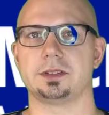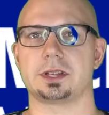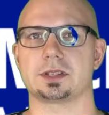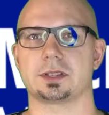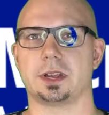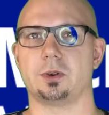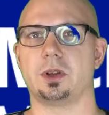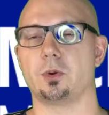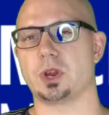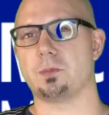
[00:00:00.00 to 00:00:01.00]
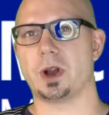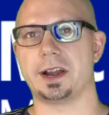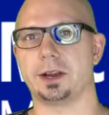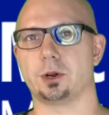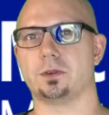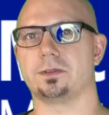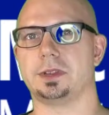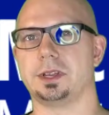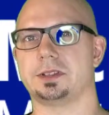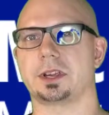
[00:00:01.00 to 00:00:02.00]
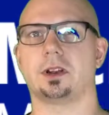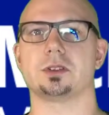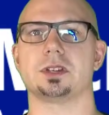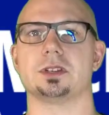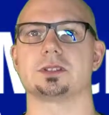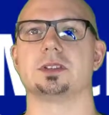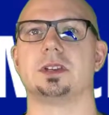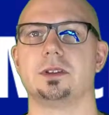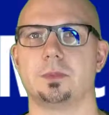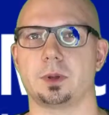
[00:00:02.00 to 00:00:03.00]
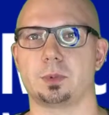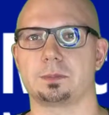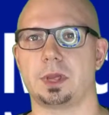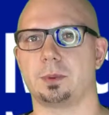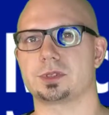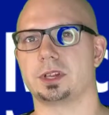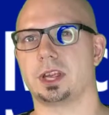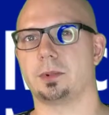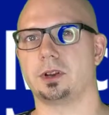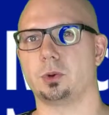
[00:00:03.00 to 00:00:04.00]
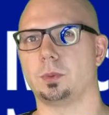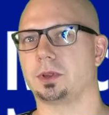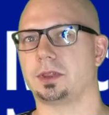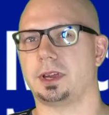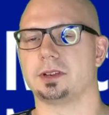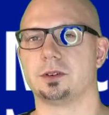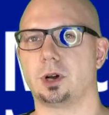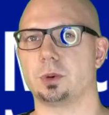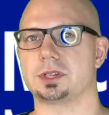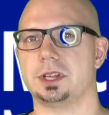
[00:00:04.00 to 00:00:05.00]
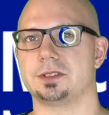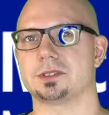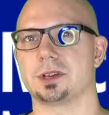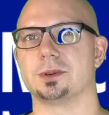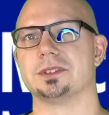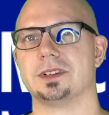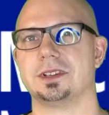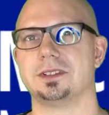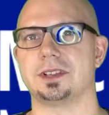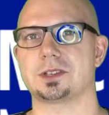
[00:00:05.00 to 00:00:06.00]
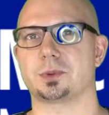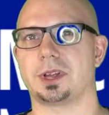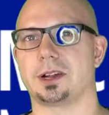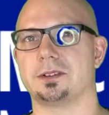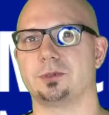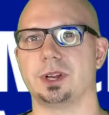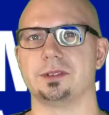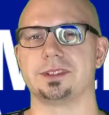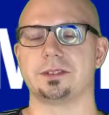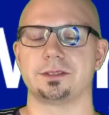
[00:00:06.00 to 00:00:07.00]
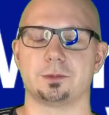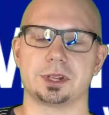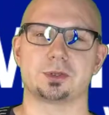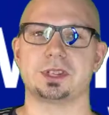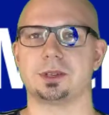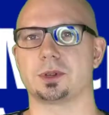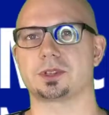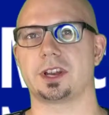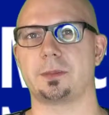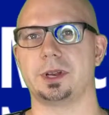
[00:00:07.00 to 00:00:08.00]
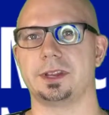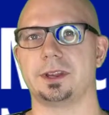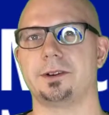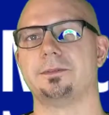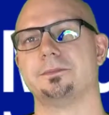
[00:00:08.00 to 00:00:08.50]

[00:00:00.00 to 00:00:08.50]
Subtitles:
just a rebranding of the technologies, but people still keep on doing what they always did? So that's why I really want to see what's going to happen in there.